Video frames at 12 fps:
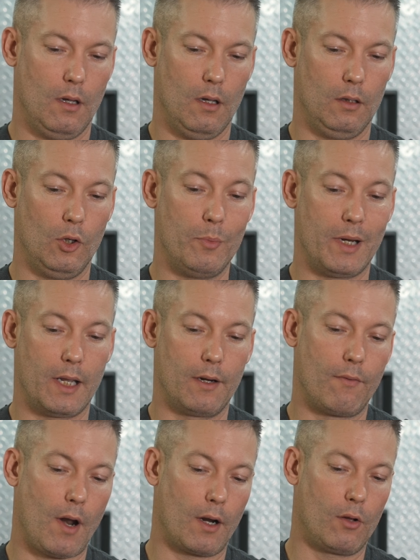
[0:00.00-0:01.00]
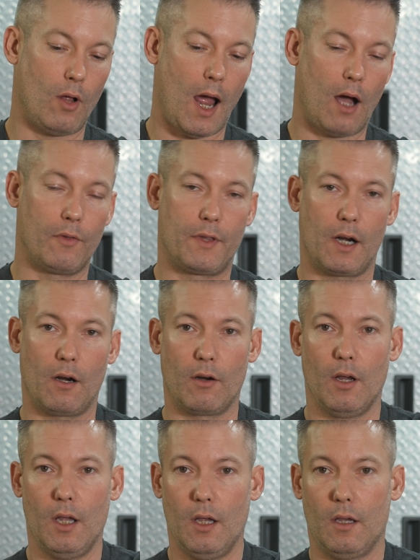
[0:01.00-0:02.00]
illuminated reticle out
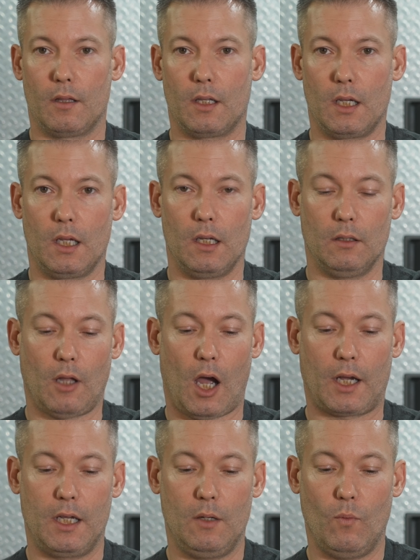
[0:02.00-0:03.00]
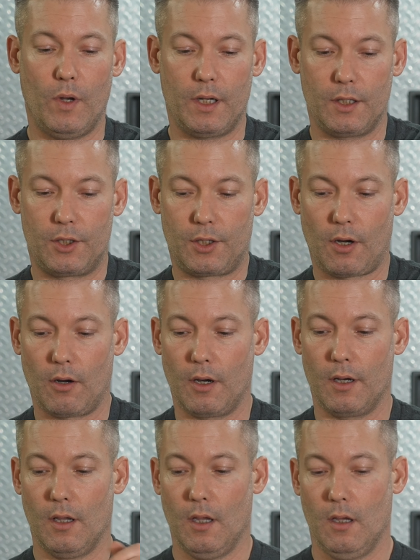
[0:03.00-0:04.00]
there. The locking windage
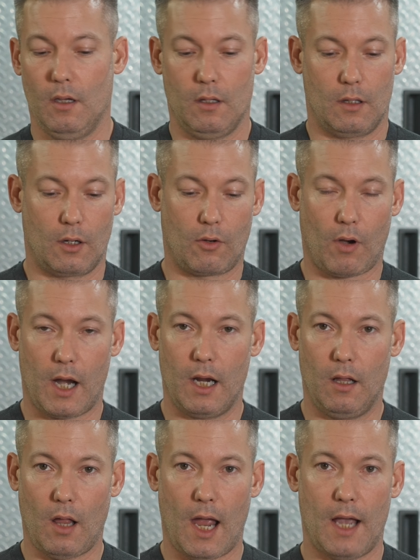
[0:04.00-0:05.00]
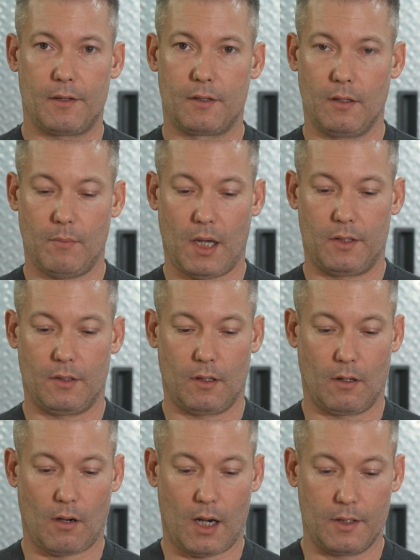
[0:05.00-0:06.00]
turret, the great glass makes it
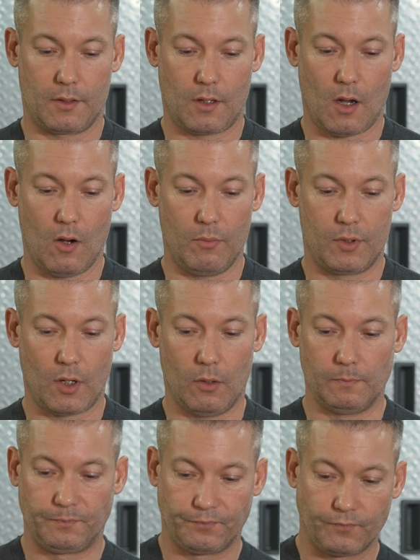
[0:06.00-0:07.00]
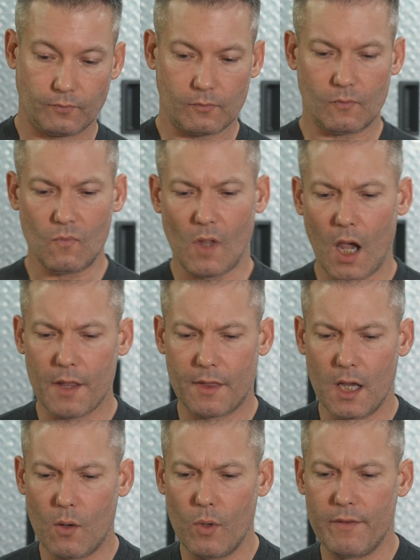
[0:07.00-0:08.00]
a great scope. So I
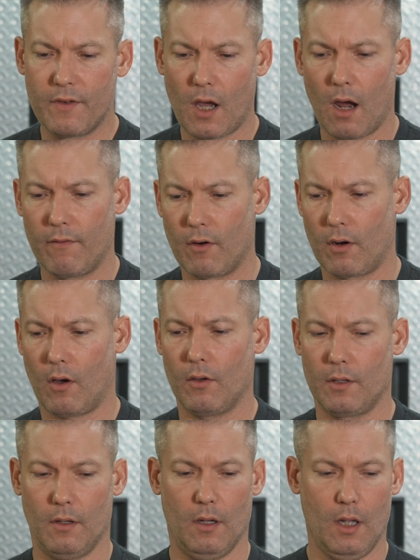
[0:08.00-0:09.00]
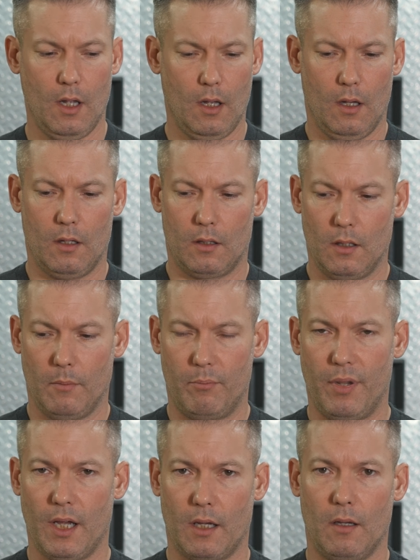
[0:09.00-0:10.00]
think we've covered all the, the
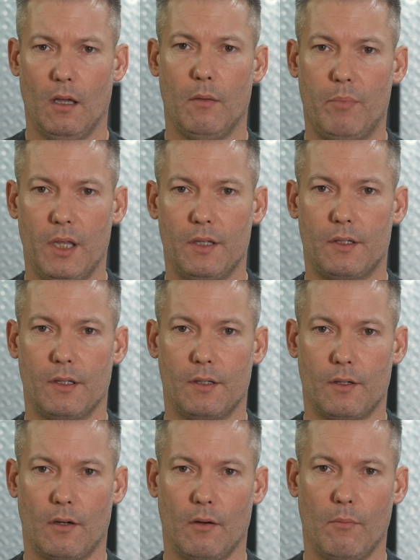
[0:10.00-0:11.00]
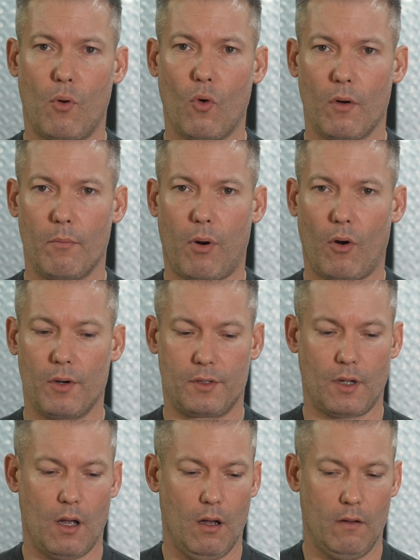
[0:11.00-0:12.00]
big pieces or important
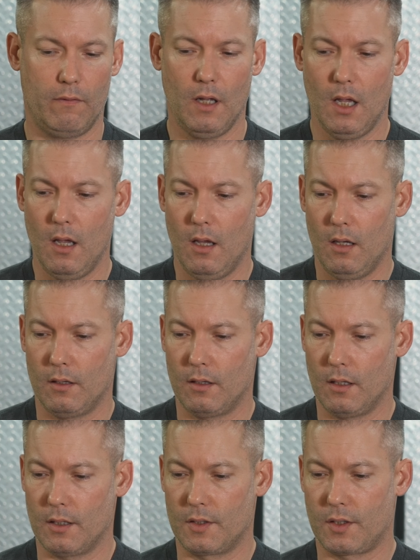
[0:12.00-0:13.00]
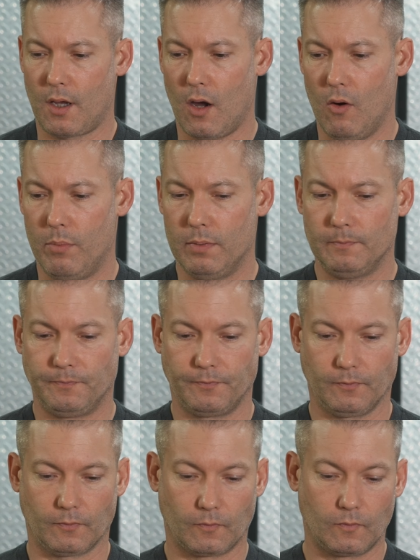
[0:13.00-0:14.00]
parts of the scope.
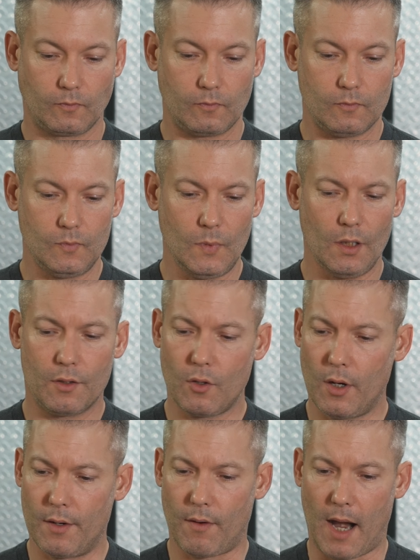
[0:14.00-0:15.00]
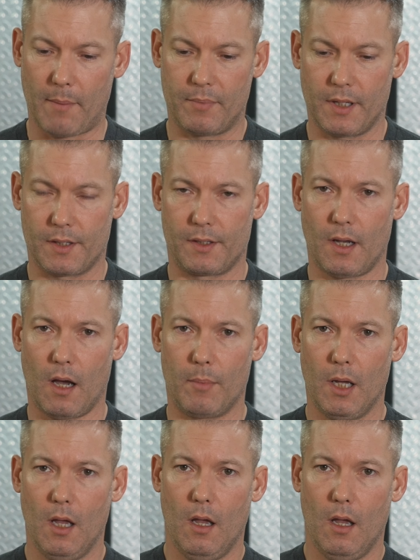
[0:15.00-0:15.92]
Let's go ahead and wrap this up.